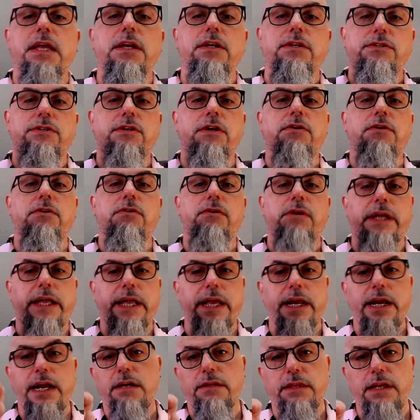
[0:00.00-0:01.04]
So
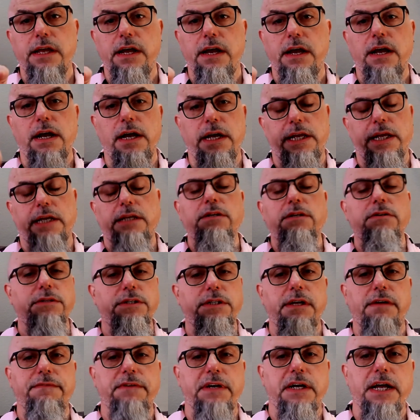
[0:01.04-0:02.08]
get out there, get
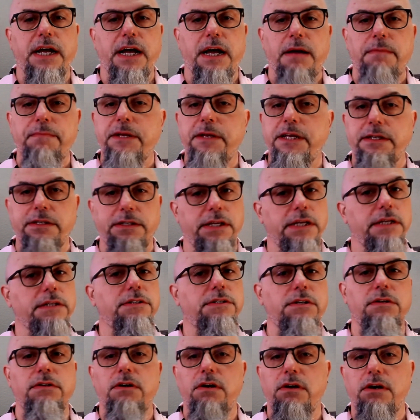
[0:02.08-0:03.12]
yourself a copy,
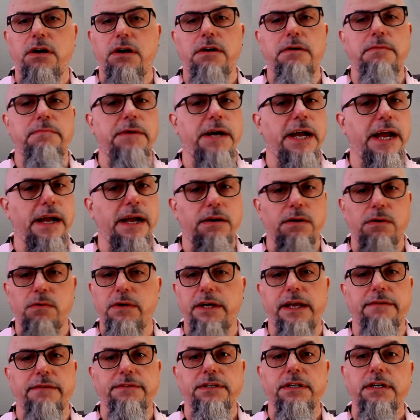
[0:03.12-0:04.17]
digital, hardback, or
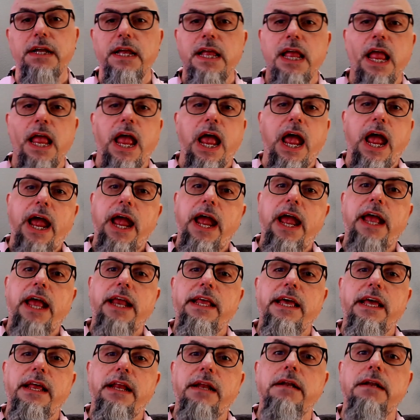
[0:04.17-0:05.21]
whatever, and
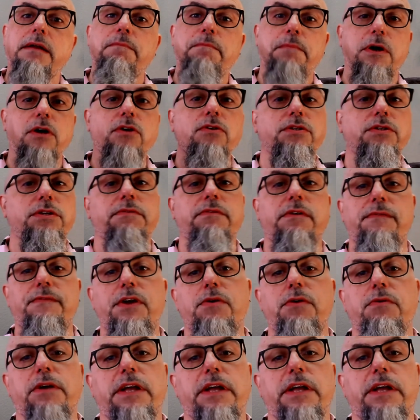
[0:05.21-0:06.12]
then post a review.